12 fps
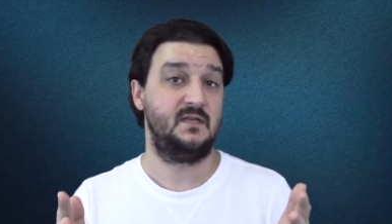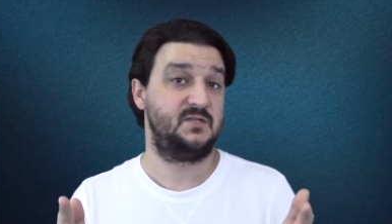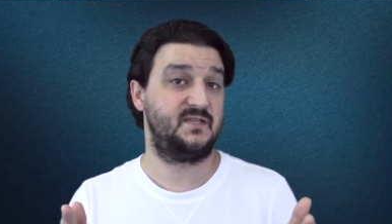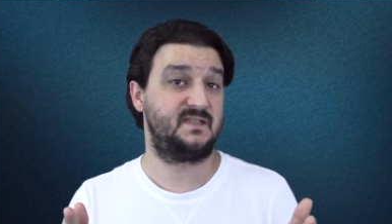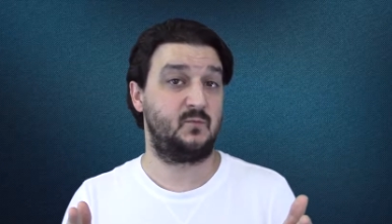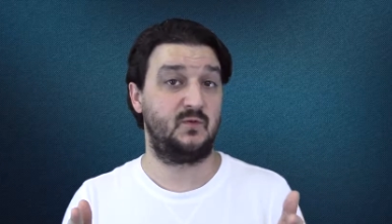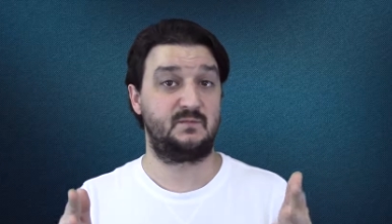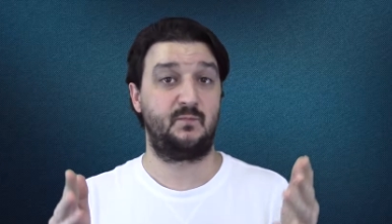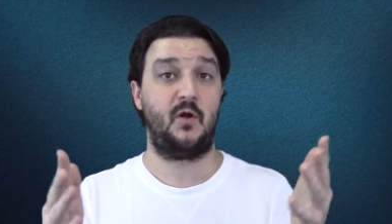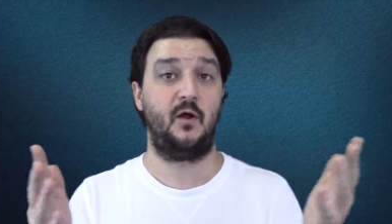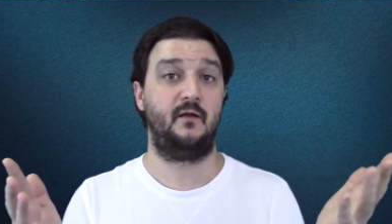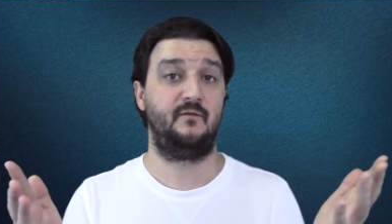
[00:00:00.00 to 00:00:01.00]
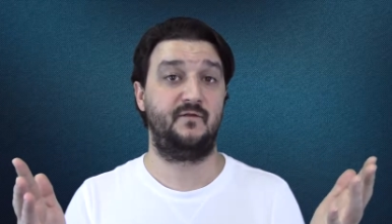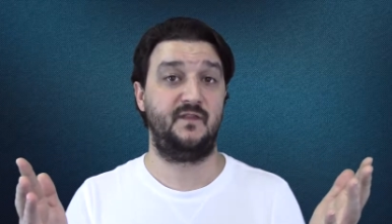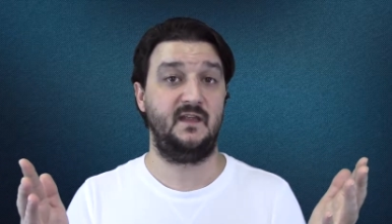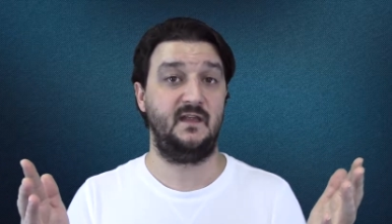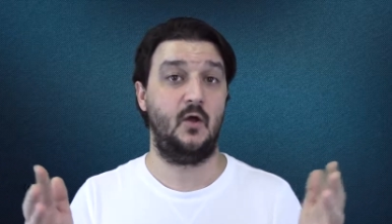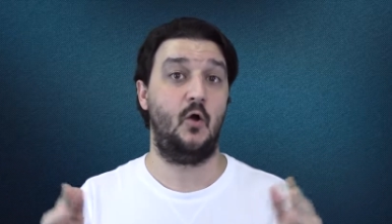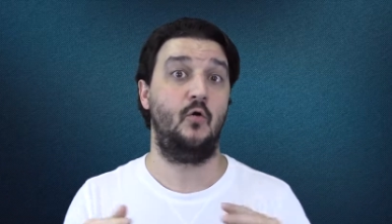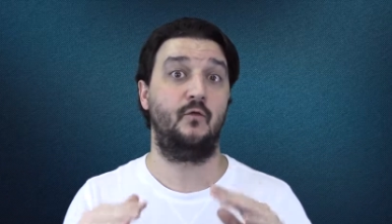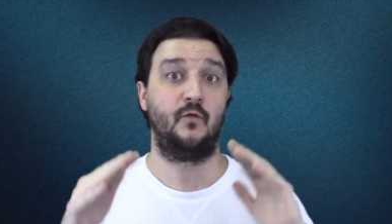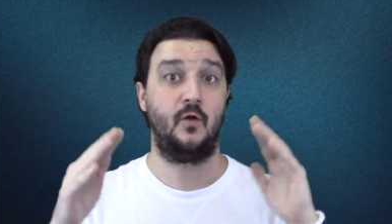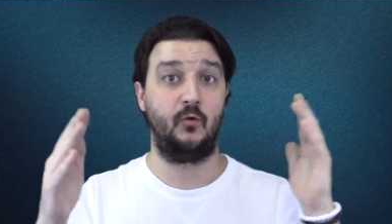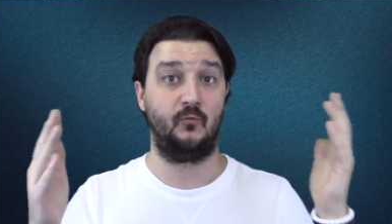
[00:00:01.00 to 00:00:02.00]
just was part of the
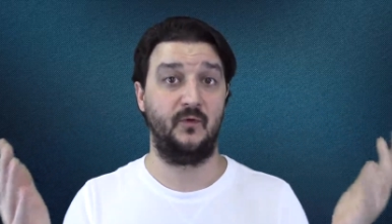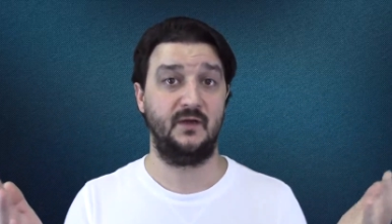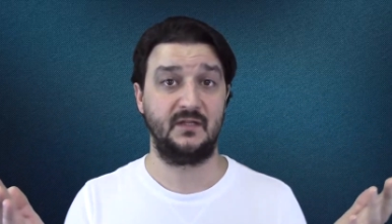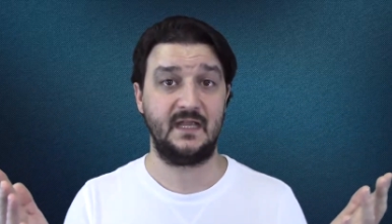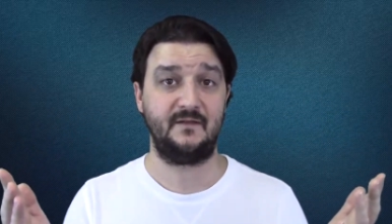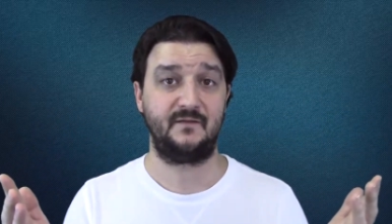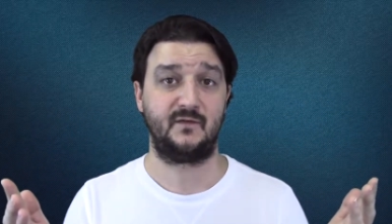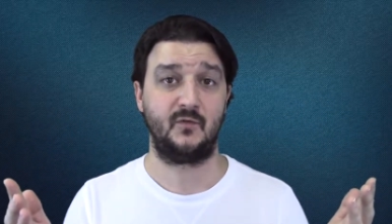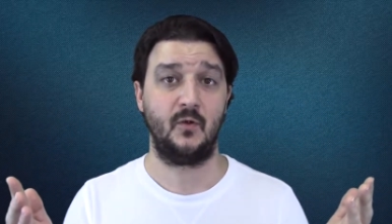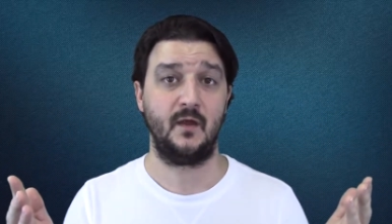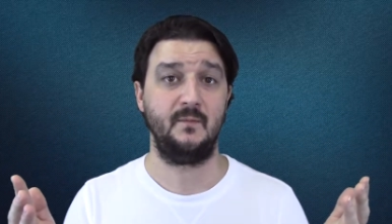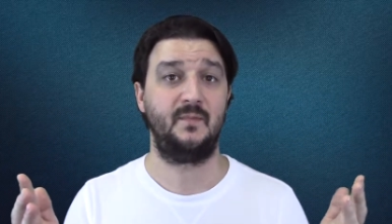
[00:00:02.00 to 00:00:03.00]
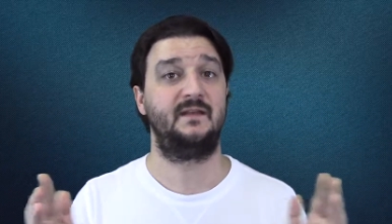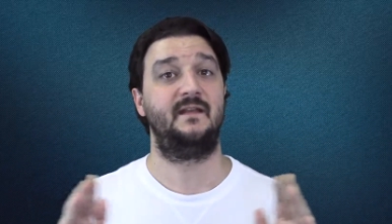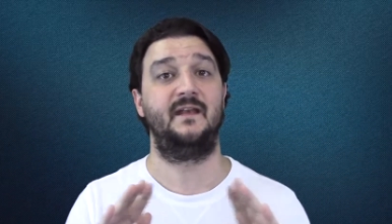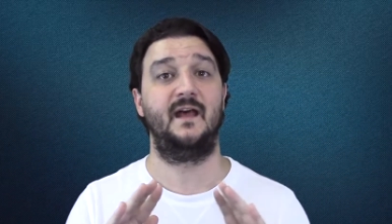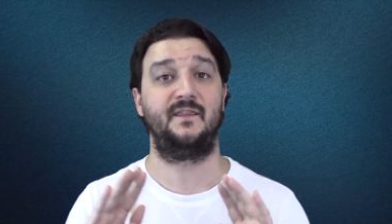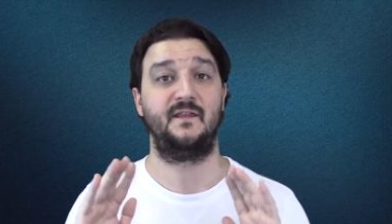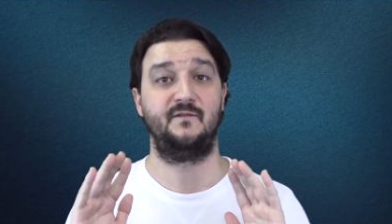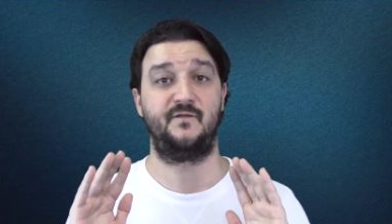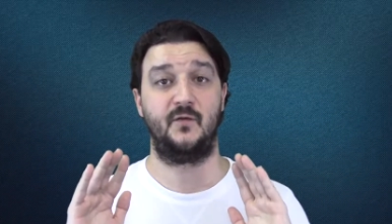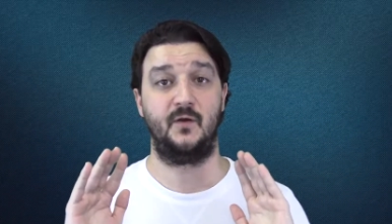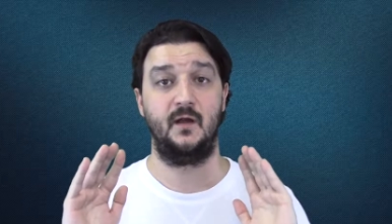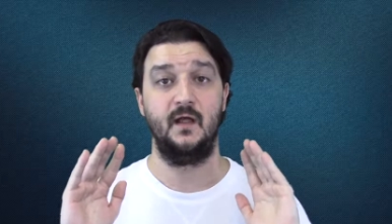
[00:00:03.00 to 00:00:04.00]
overall real life story, but did nothing
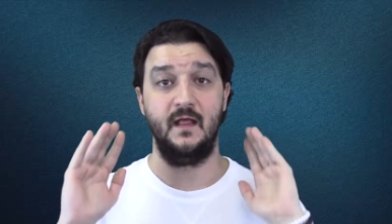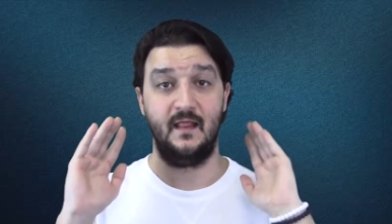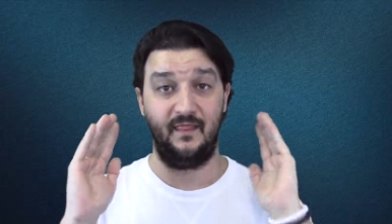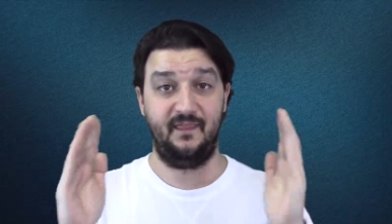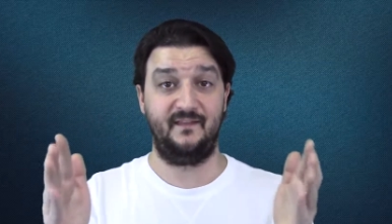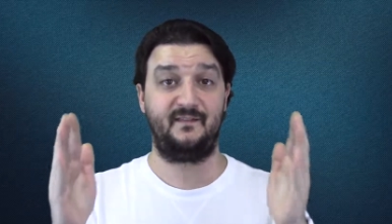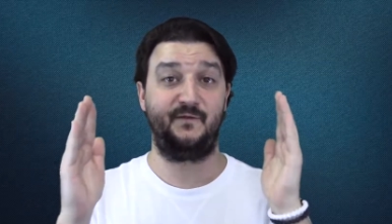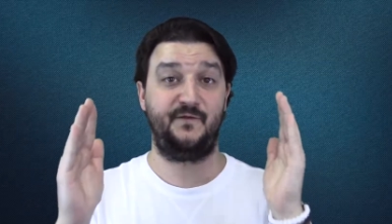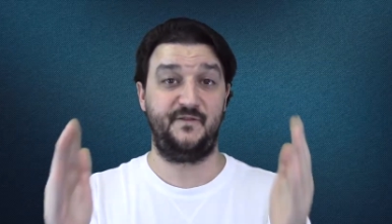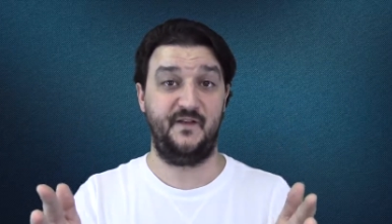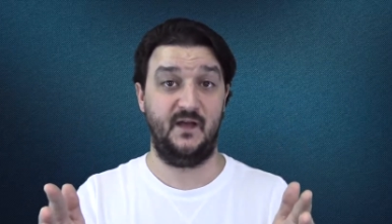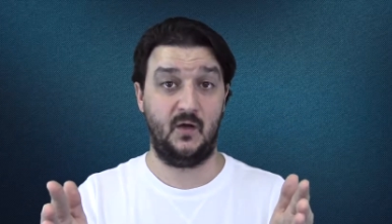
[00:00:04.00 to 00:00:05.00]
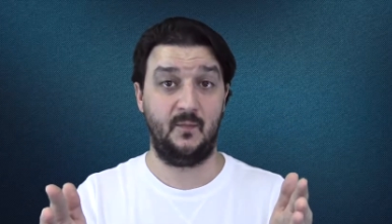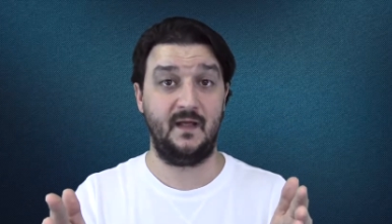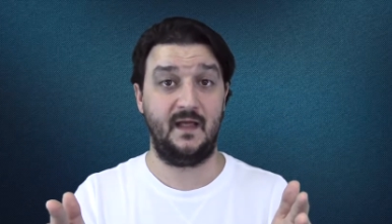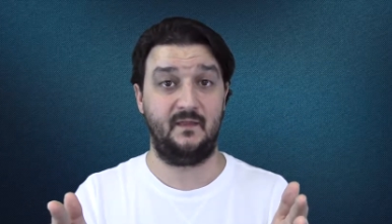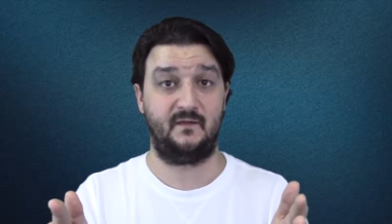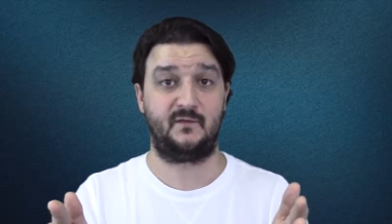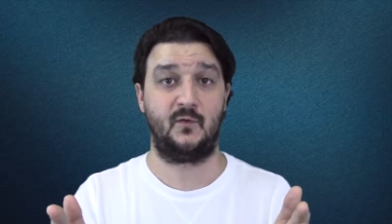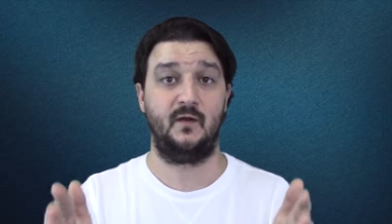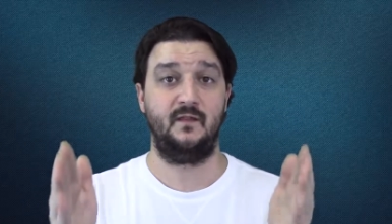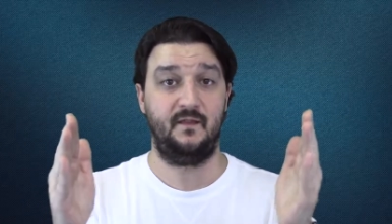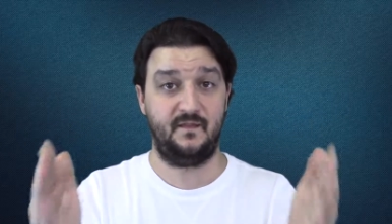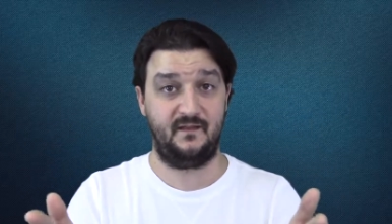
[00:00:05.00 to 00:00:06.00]
for this film and the story
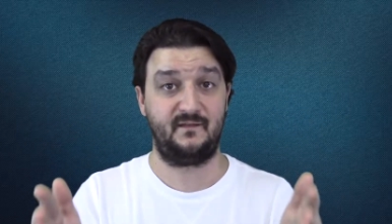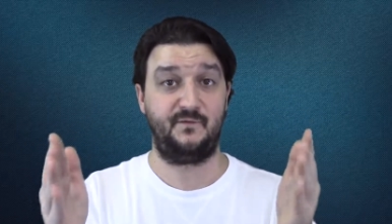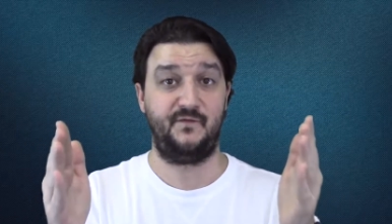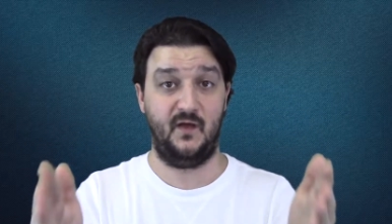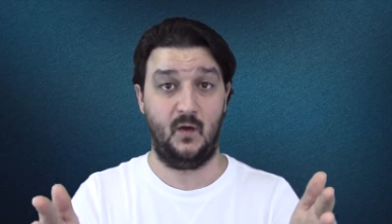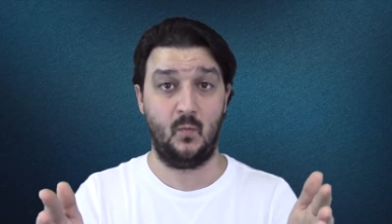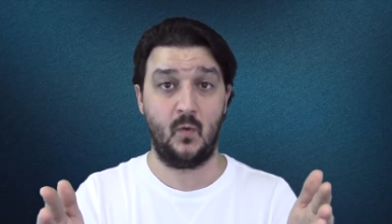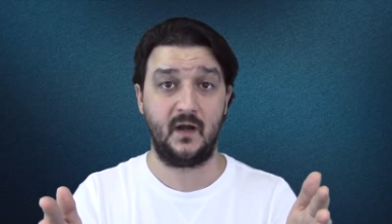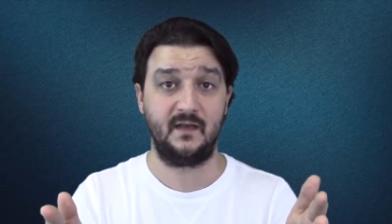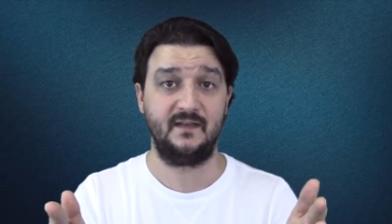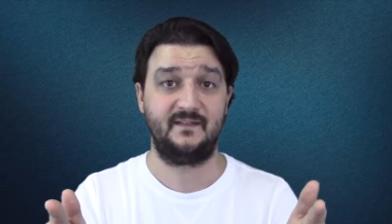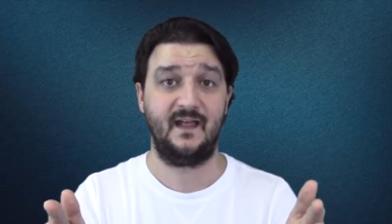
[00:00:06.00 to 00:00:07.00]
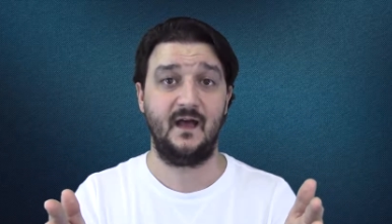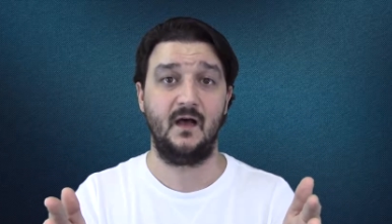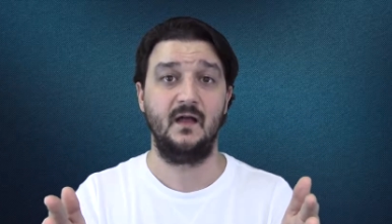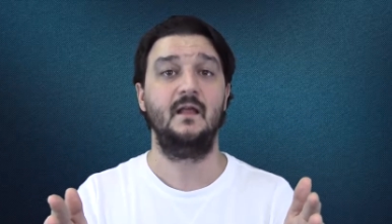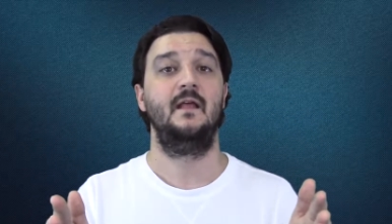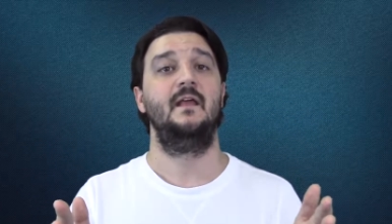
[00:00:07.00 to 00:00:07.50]
that this film wanted to tell.